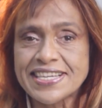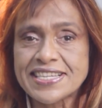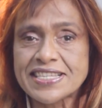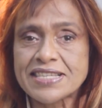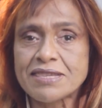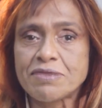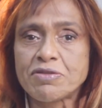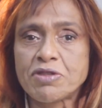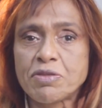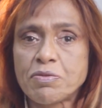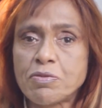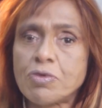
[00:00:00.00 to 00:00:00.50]

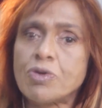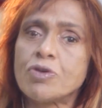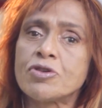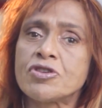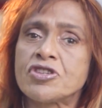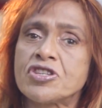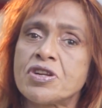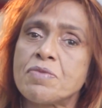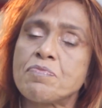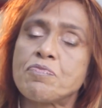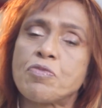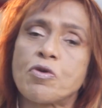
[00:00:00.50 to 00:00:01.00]
Some of the
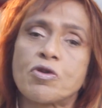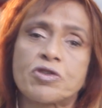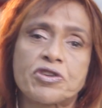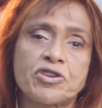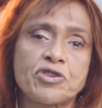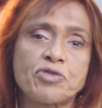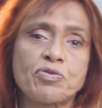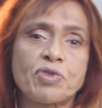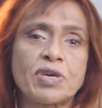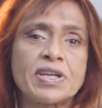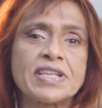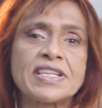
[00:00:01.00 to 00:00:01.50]
most
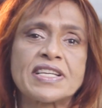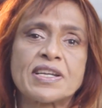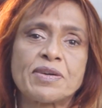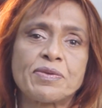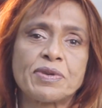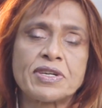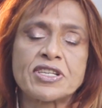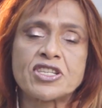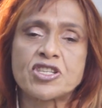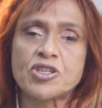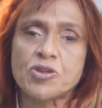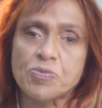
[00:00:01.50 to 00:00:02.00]
important ones are
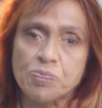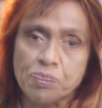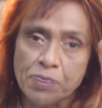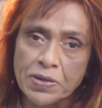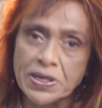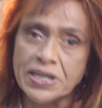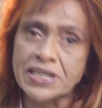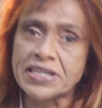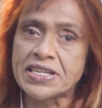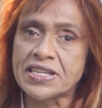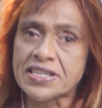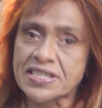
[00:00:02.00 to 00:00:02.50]
when
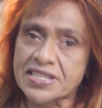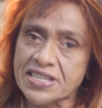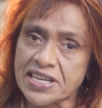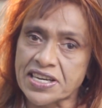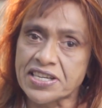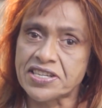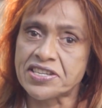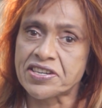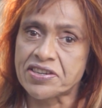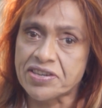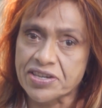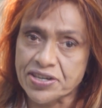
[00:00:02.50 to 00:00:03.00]
splinters
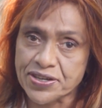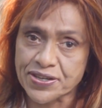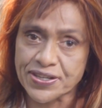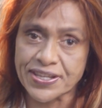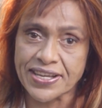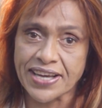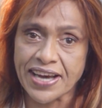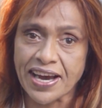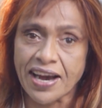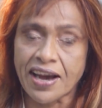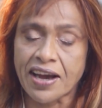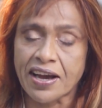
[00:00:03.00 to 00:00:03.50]
enter into
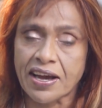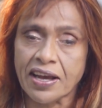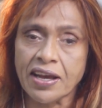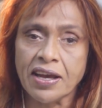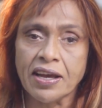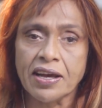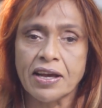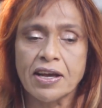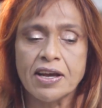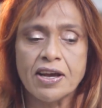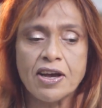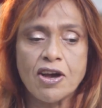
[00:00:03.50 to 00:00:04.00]
the eye